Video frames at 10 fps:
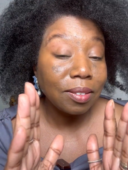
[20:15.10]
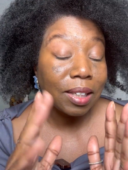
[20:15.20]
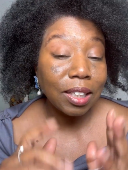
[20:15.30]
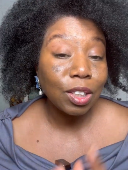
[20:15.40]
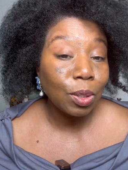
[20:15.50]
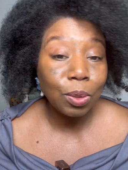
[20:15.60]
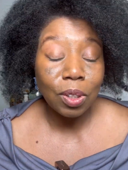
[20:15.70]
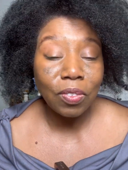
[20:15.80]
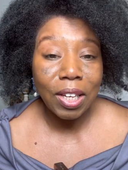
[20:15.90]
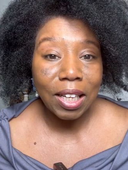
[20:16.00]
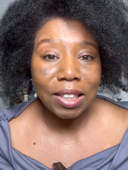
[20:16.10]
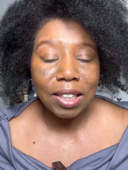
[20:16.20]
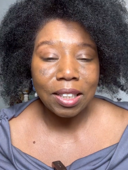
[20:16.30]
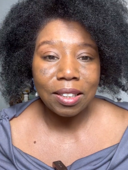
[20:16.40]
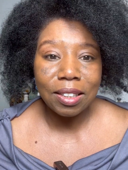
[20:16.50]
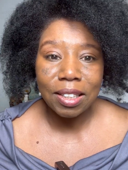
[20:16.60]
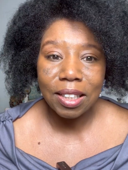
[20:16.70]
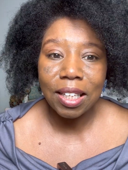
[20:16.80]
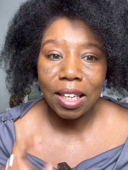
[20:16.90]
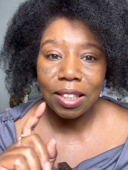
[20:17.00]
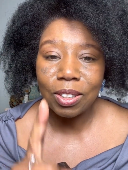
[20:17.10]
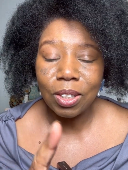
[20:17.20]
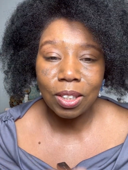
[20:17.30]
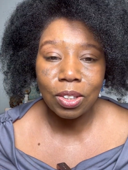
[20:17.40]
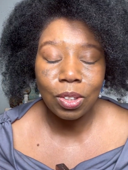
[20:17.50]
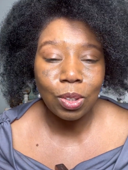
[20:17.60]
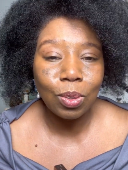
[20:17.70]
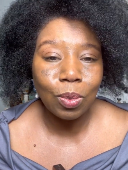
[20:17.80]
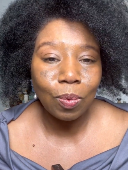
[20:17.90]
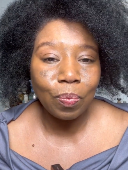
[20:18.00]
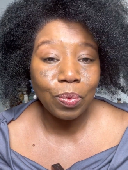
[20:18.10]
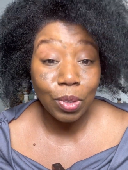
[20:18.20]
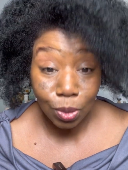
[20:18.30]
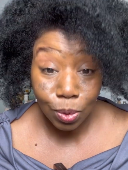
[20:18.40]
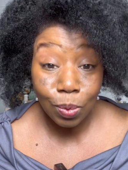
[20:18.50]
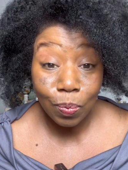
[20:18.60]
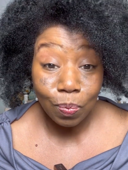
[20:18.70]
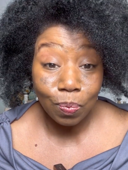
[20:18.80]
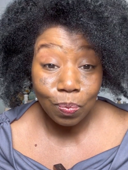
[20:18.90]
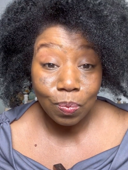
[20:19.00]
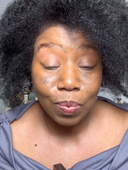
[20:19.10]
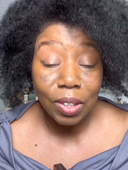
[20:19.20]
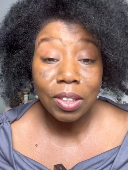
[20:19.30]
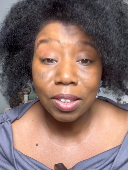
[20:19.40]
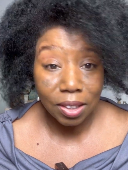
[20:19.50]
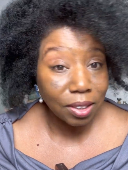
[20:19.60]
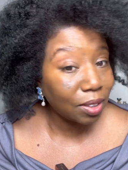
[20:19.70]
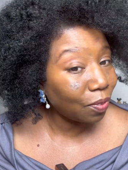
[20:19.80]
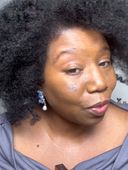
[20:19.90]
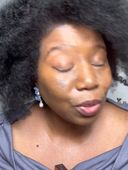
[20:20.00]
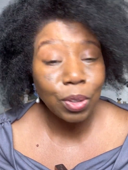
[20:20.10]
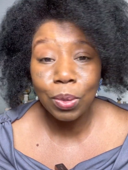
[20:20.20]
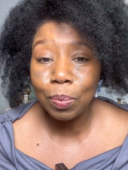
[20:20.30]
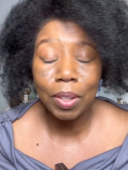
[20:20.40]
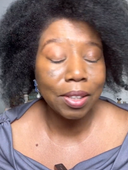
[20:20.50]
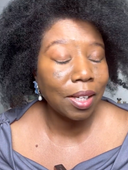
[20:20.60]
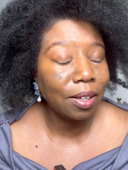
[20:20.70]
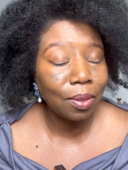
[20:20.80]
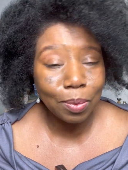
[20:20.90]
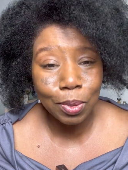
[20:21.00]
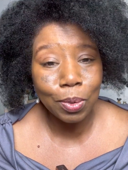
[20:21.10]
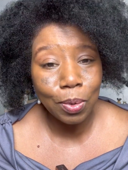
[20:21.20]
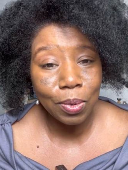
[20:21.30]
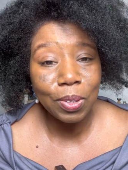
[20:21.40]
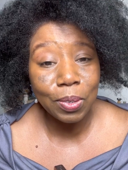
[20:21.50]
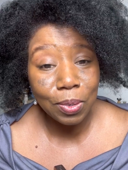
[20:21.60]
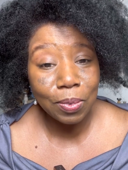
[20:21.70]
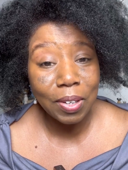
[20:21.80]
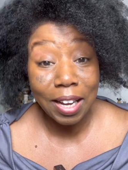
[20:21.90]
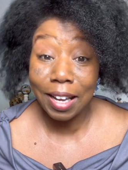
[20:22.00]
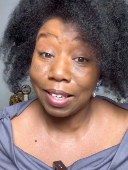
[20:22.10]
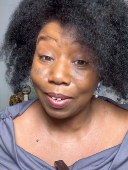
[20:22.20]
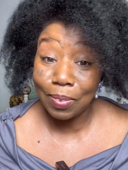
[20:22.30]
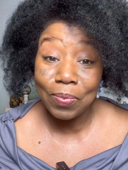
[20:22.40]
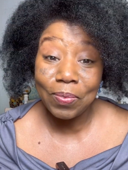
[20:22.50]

exclusive content dedicated just to you, just for you, because I know what you're going through. I know.